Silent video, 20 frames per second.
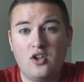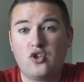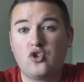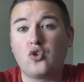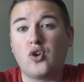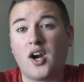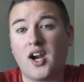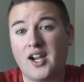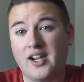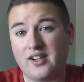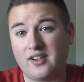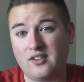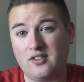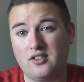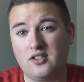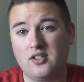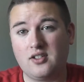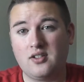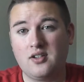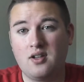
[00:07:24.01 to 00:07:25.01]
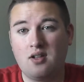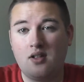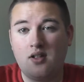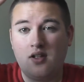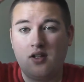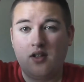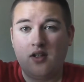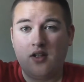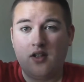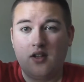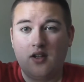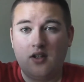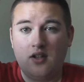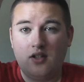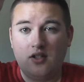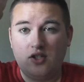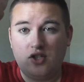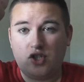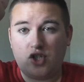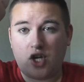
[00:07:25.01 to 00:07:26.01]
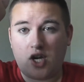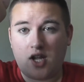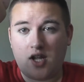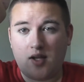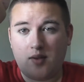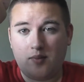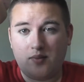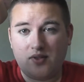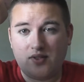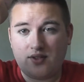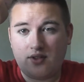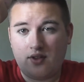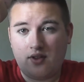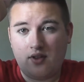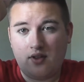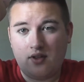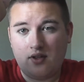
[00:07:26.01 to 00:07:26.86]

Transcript: Triangle. James,